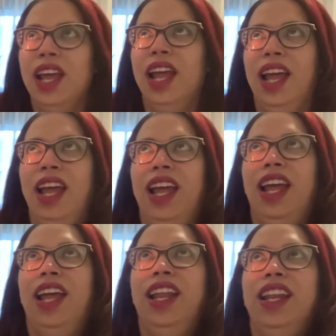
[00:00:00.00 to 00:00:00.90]

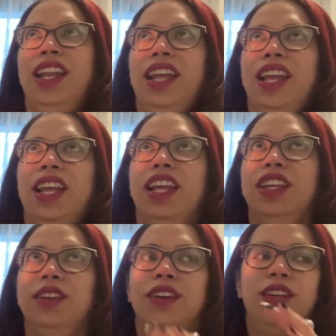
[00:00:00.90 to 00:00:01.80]
And
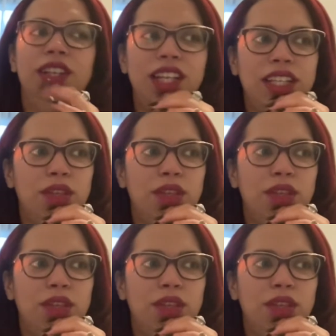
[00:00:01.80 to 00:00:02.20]
you're like,